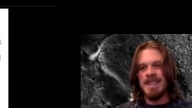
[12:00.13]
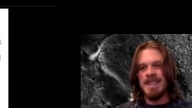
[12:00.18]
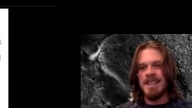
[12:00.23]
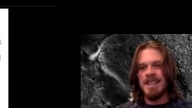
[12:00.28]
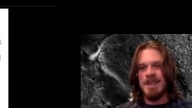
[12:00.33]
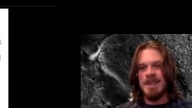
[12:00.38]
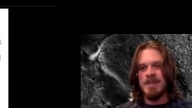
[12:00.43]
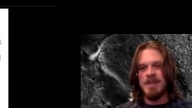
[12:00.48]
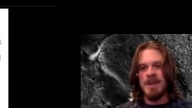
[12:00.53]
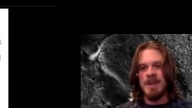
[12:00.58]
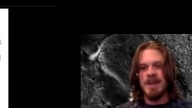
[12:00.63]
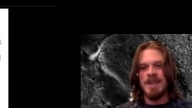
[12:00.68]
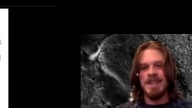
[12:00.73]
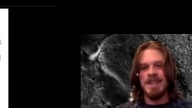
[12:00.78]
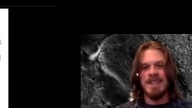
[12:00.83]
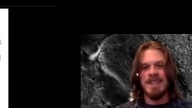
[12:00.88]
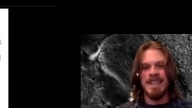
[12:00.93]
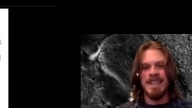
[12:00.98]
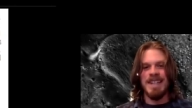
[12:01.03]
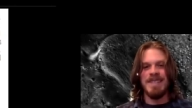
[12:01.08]
Euplotes
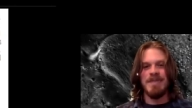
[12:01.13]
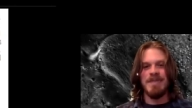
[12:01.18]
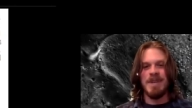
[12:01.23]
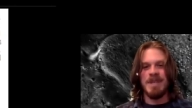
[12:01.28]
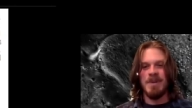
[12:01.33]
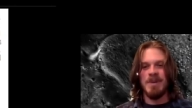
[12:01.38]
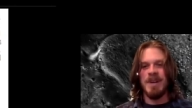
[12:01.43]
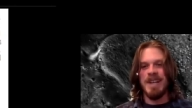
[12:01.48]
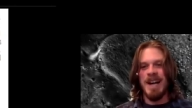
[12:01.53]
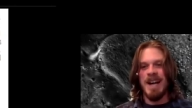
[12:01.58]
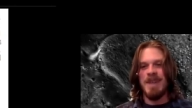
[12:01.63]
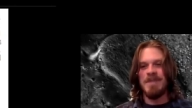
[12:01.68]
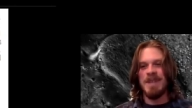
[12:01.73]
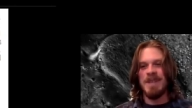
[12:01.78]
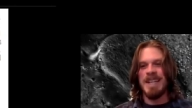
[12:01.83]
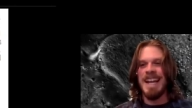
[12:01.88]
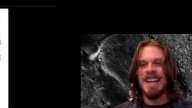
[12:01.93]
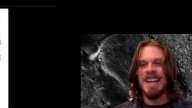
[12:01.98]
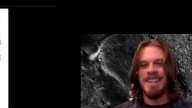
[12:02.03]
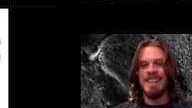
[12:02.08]
is, is much more
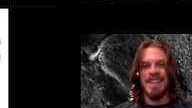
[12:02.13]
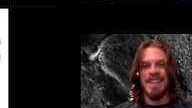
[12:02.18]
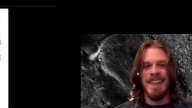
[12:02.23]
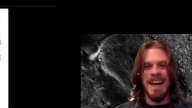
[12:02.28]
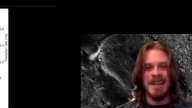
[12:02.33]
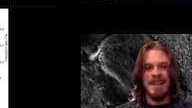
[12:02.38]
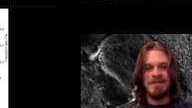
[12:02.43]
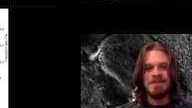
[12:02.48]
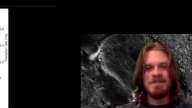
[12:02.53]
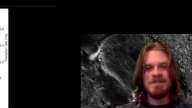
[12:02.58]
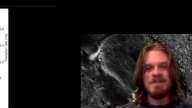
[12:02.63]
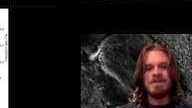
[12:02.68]
complicated than that.